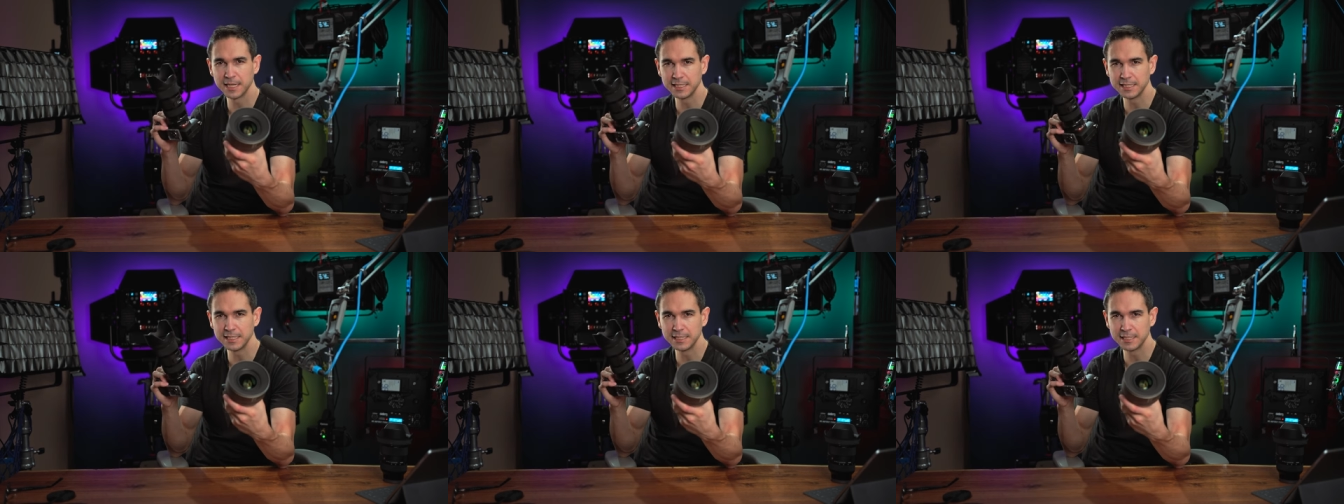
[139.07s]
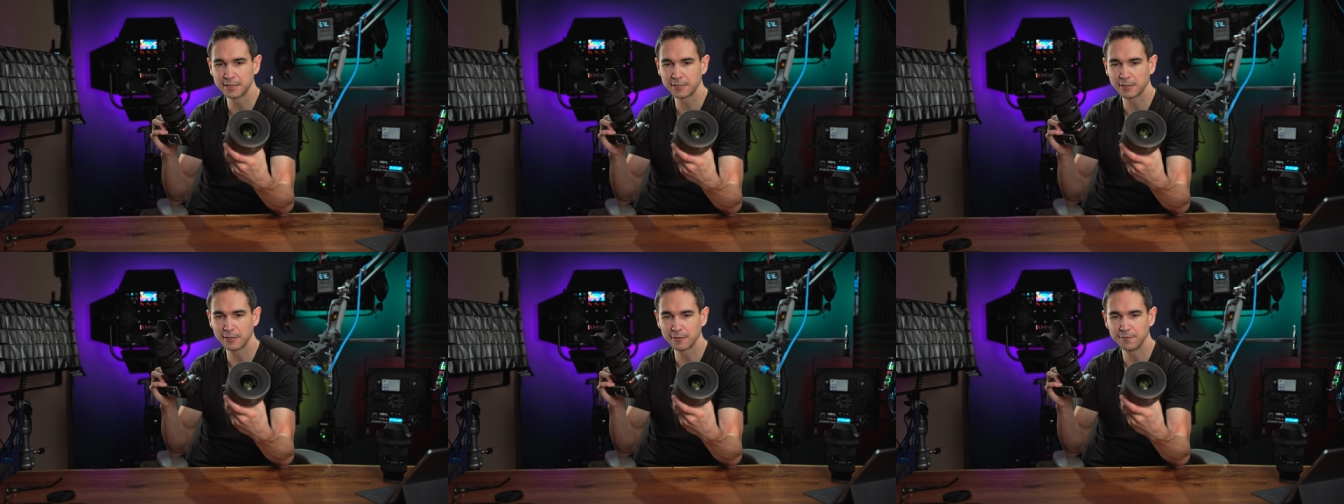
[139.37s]
18
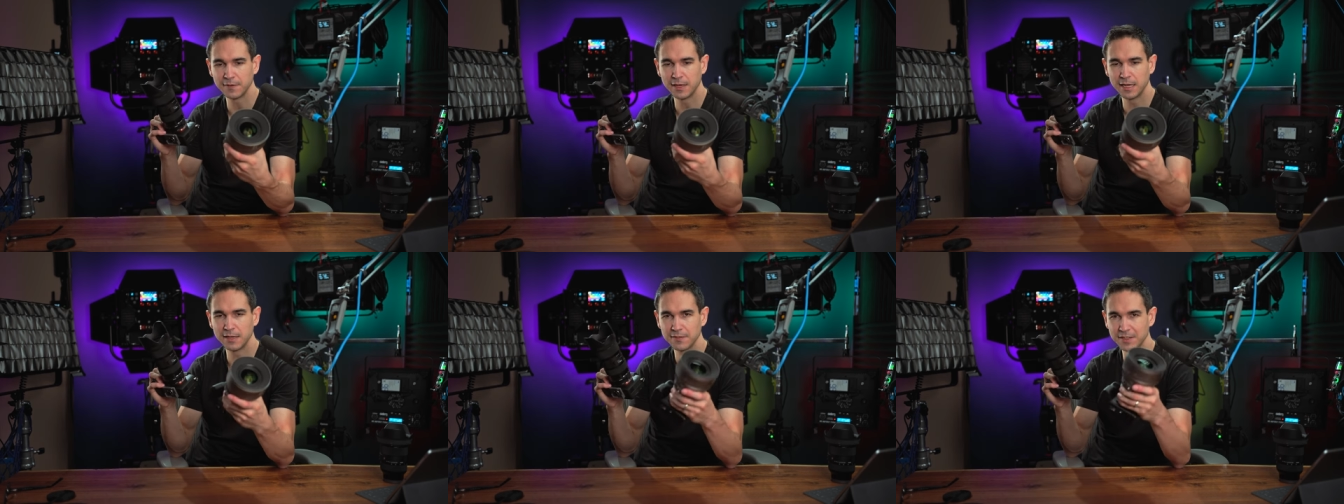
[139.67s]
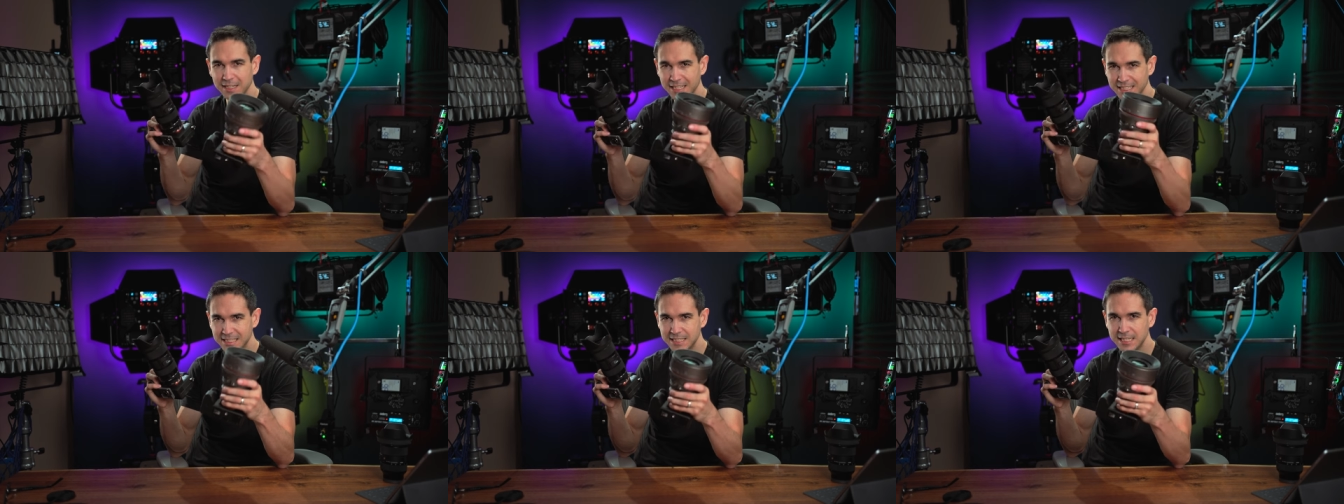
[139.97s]
to 35
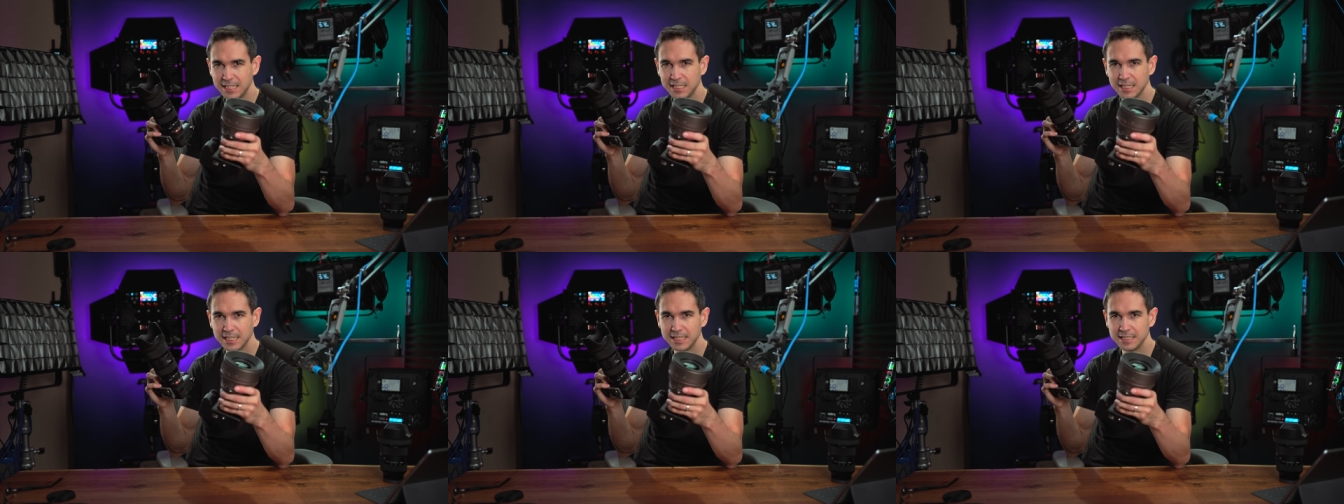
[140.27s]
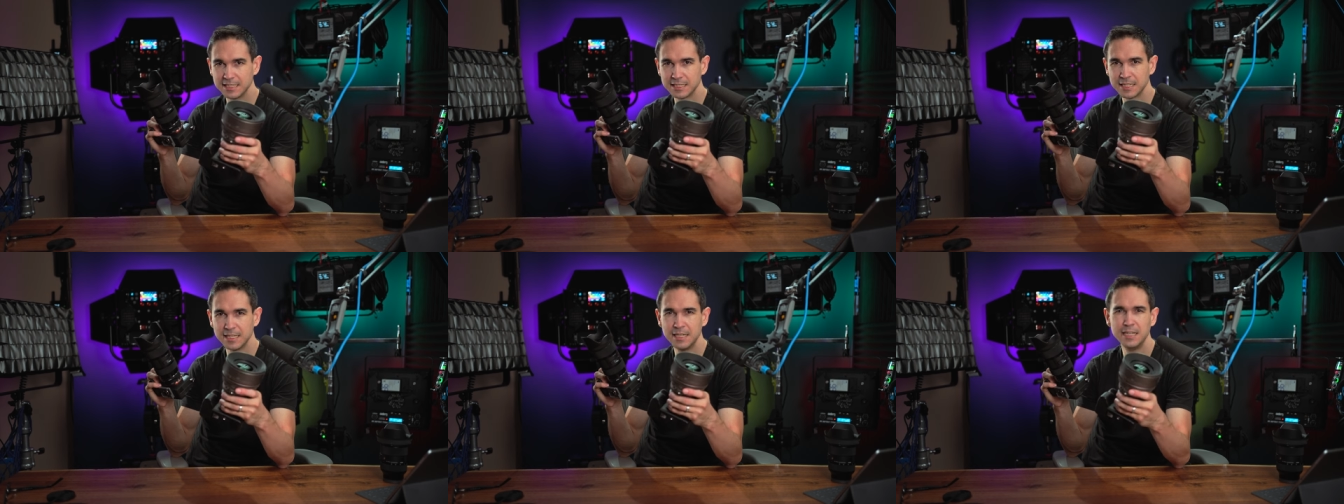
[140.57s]
in a cine
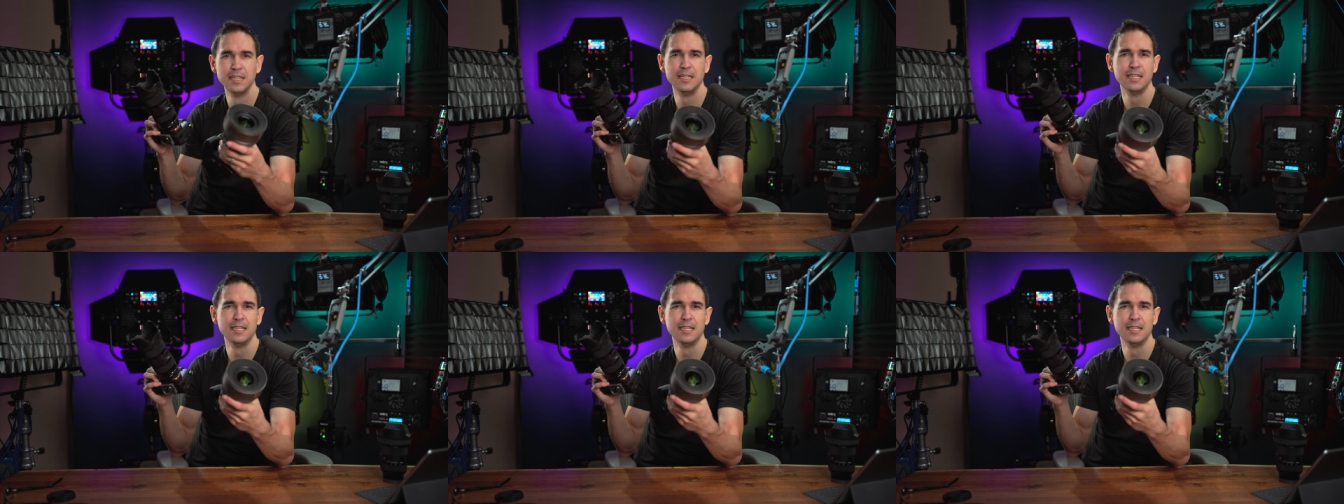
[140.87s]
lens,